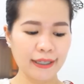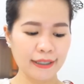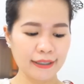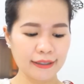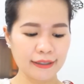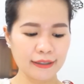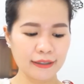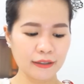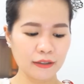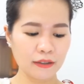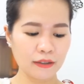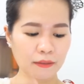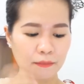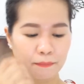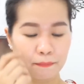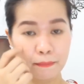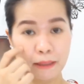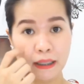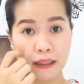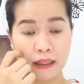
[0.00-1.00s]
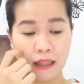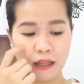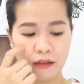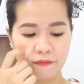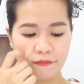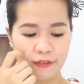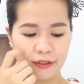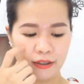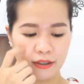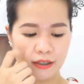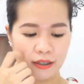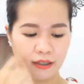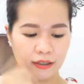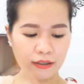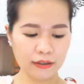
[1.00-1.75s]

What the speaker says: guys. Pet lover.